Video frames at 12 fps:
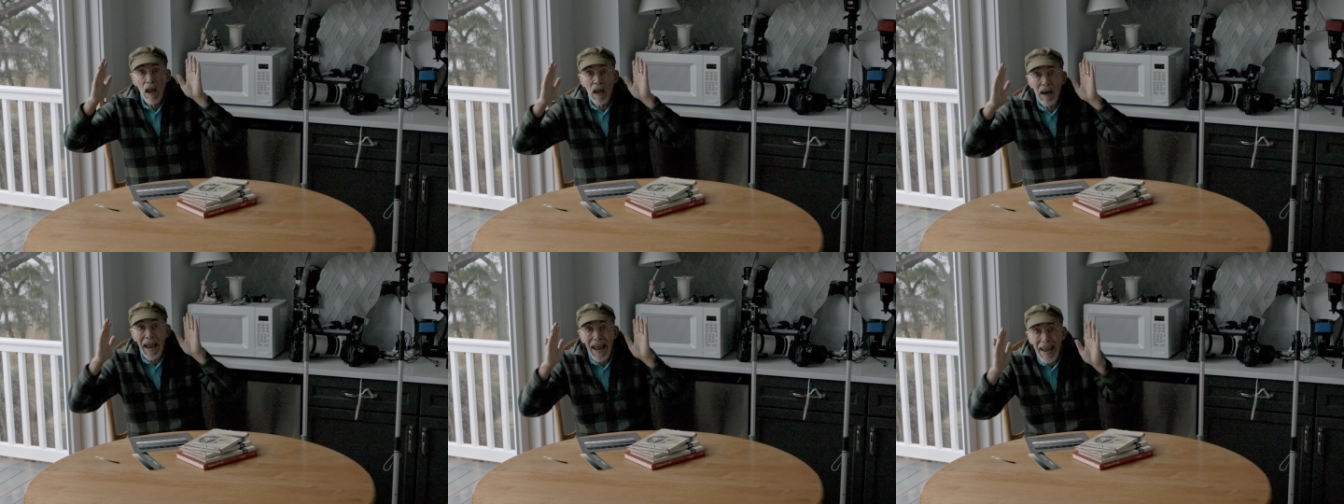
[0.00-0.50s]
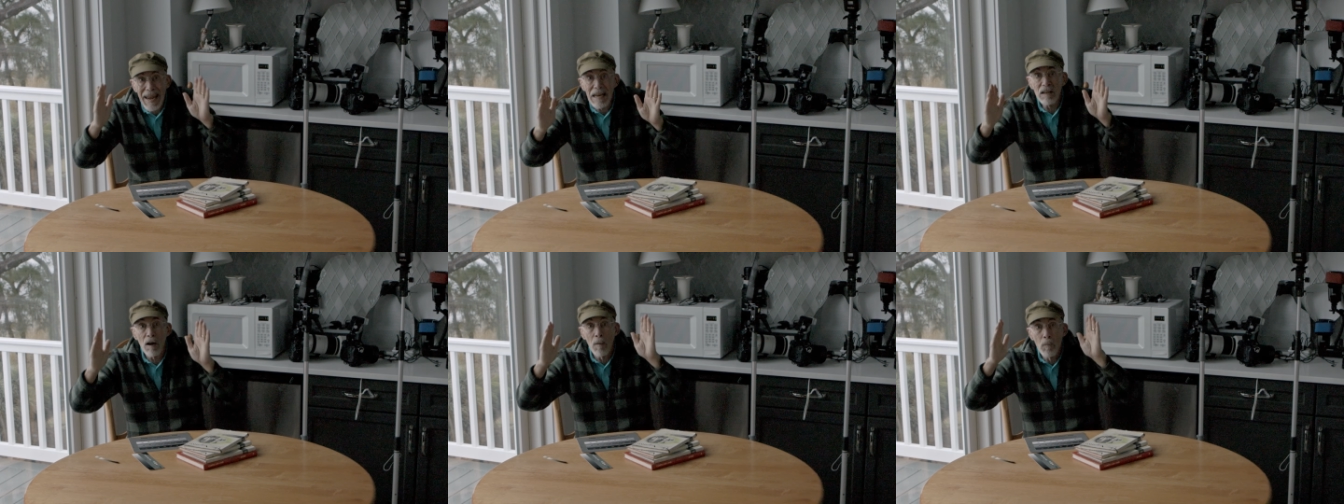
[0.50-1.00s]
an
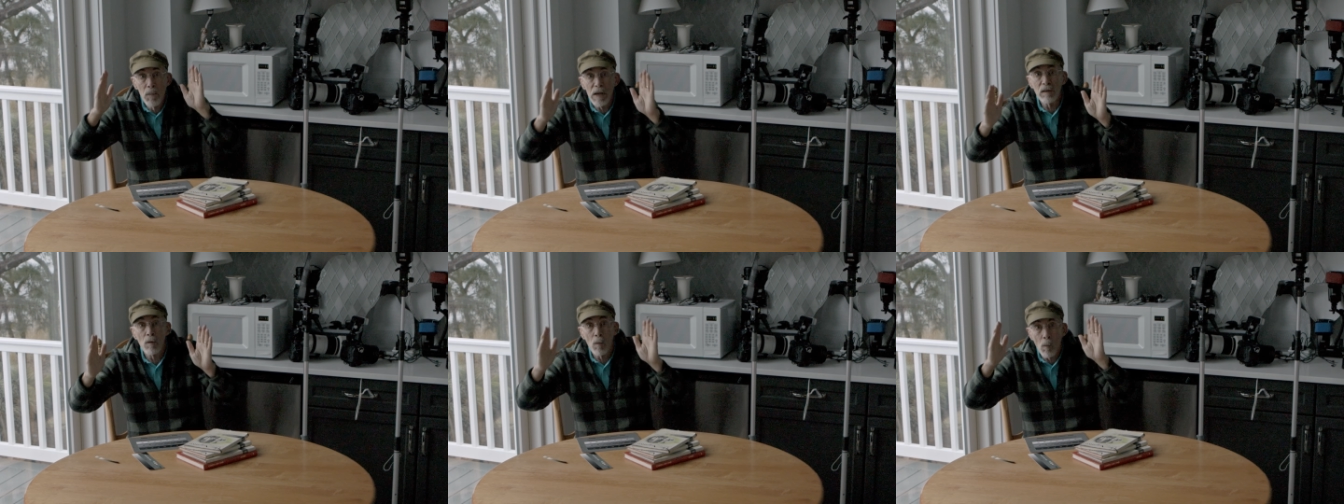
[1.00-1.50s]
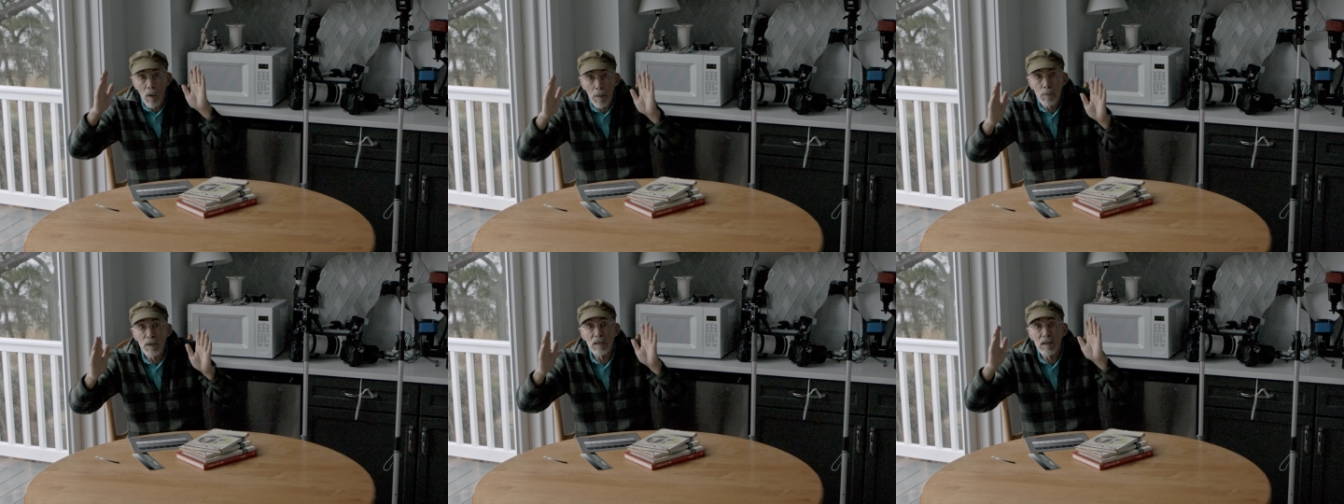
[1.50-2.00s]
8-bit
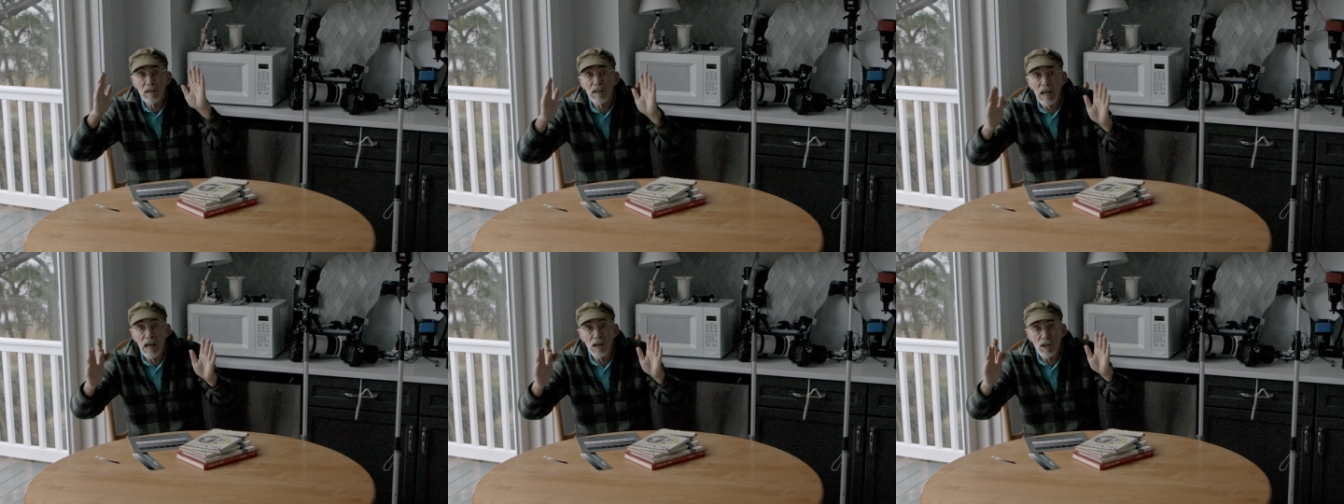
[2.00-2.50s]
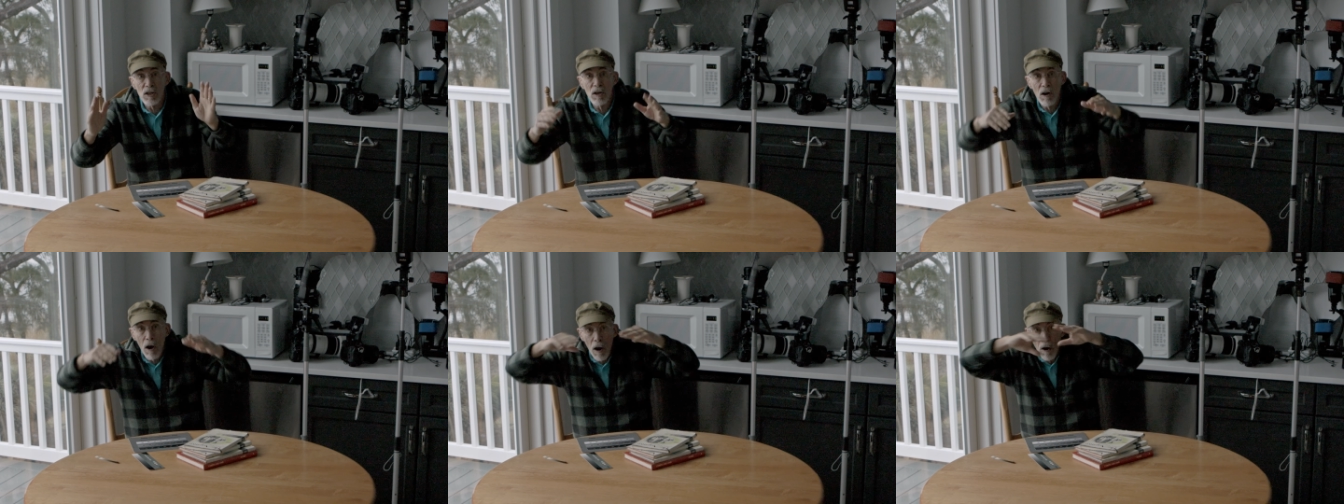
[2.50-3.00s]

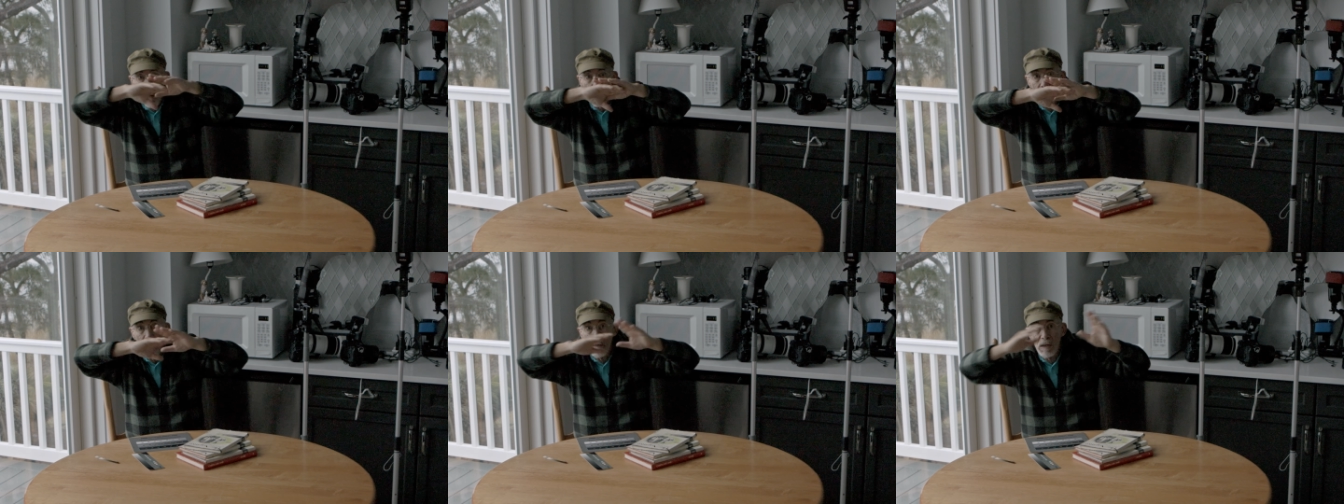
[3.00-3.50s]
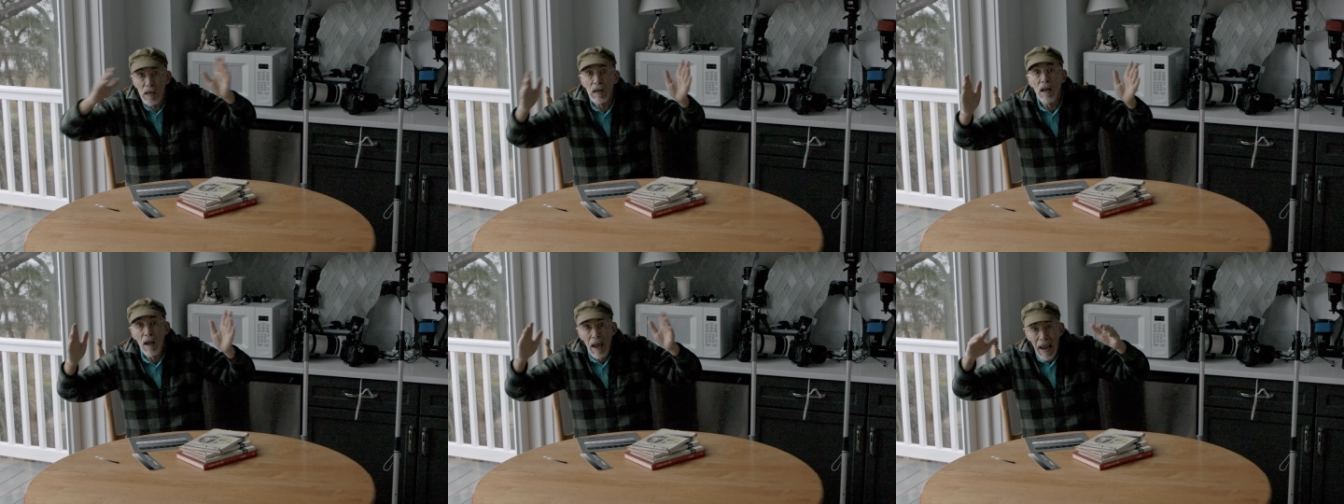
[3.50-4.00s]
representation of
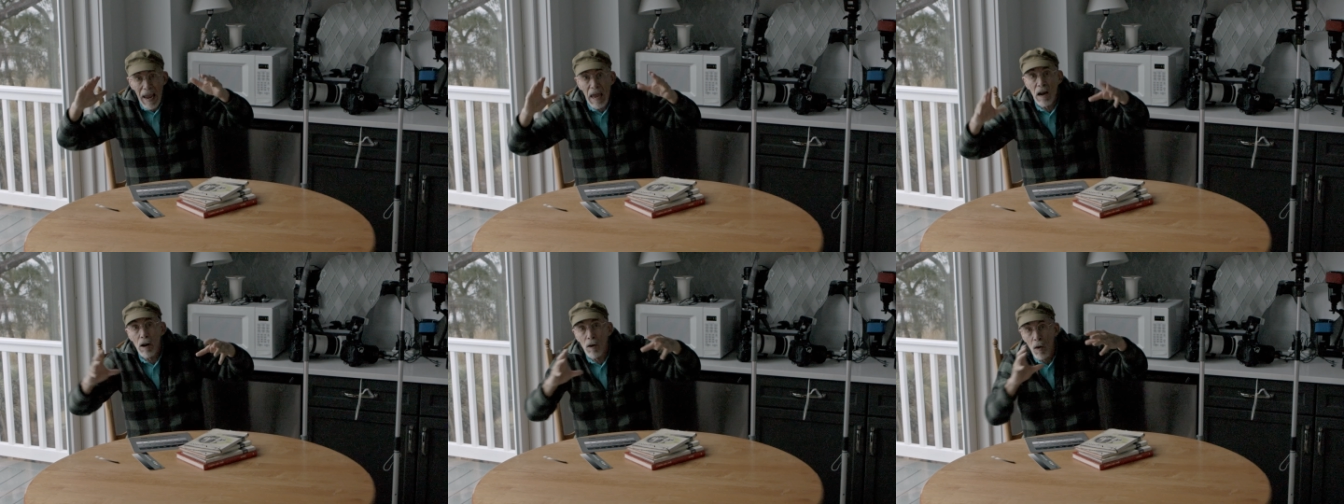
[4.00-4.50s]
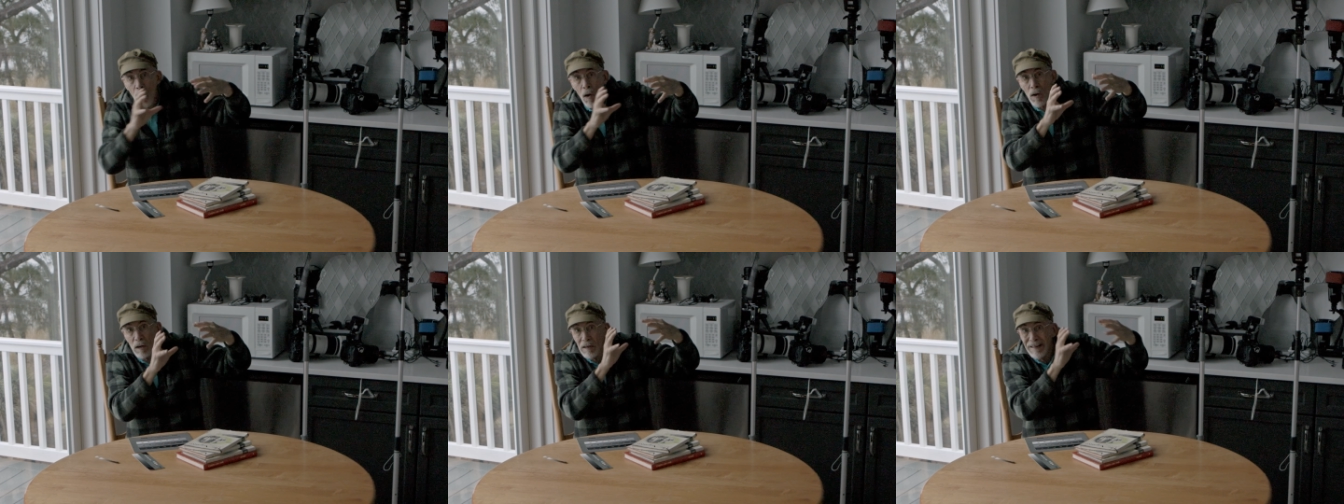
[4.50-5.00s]
the
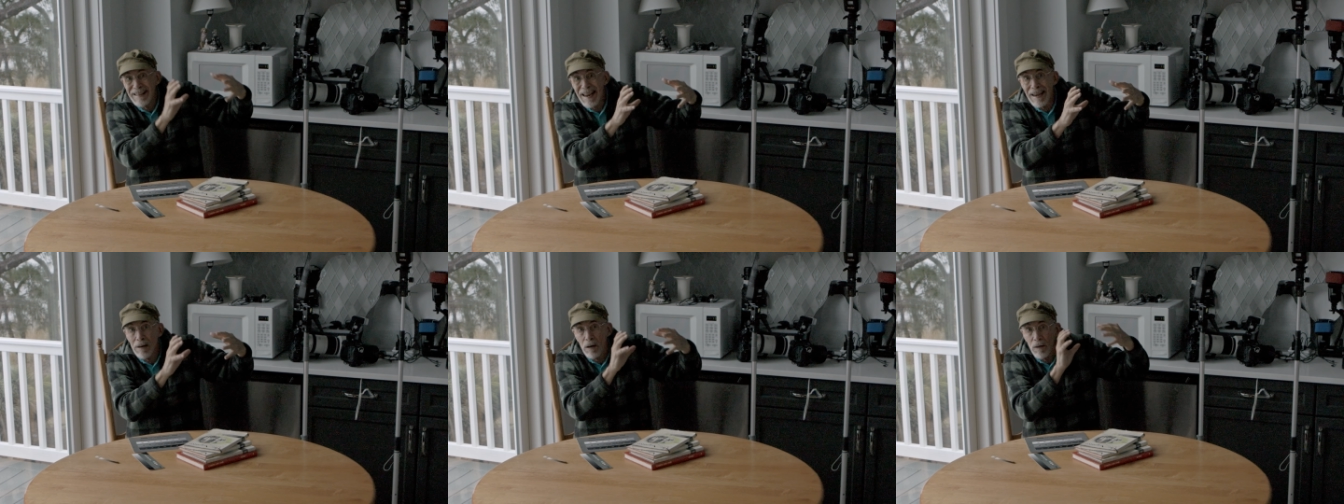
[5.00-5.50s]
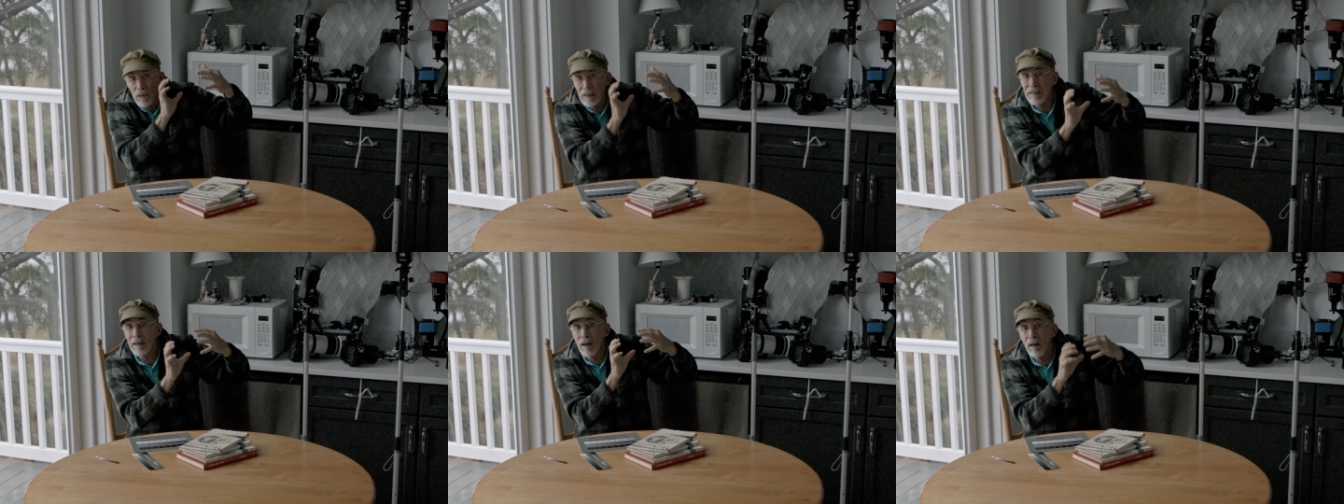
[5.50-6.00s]
analog data
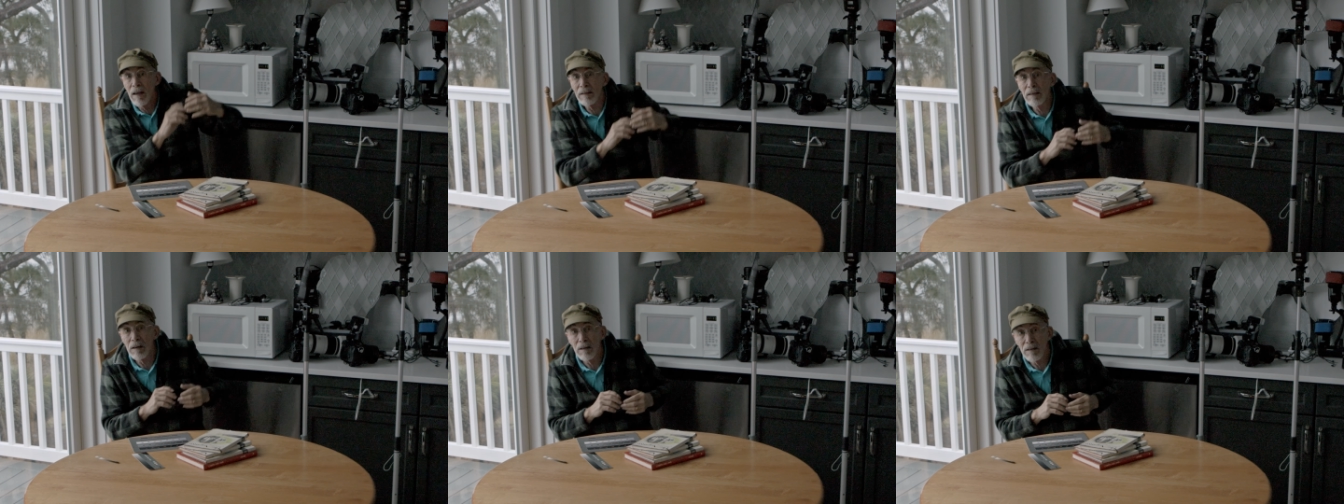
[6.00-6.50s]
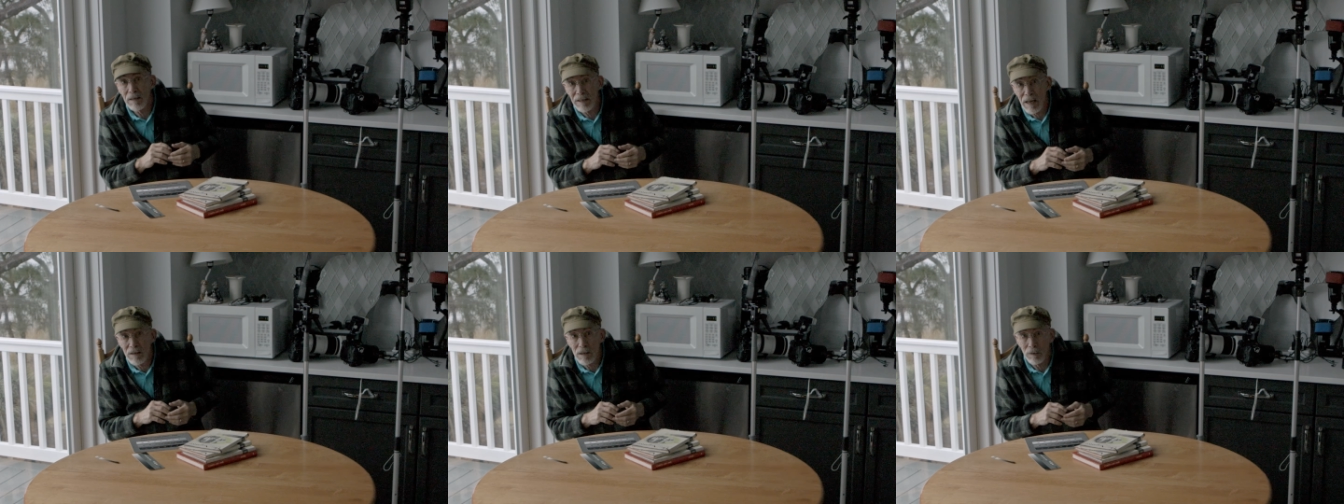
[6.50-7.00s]
that's collected in the
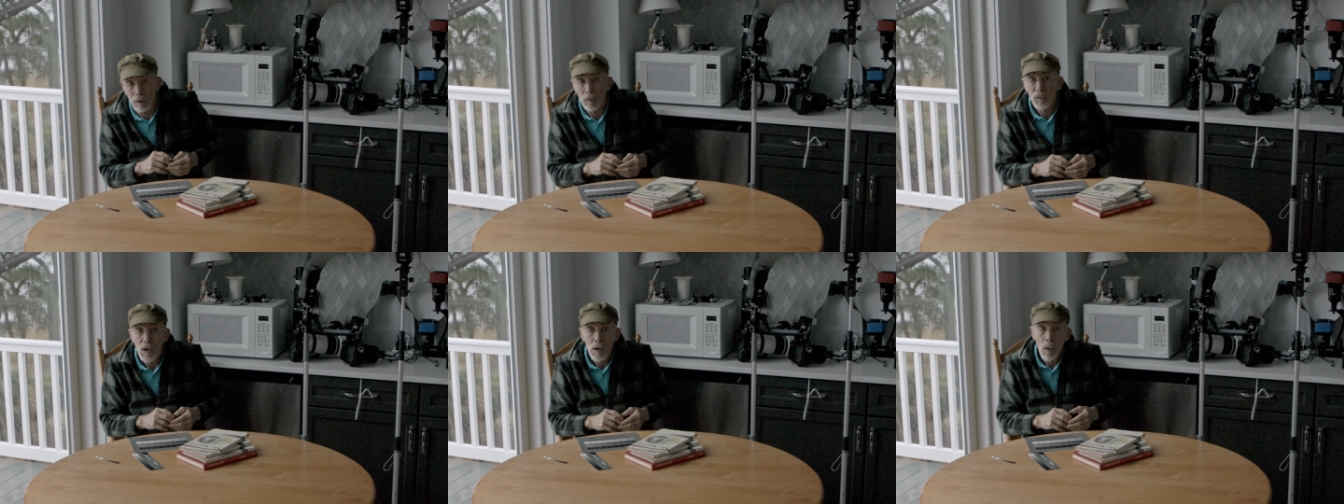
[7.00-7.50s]
sensor.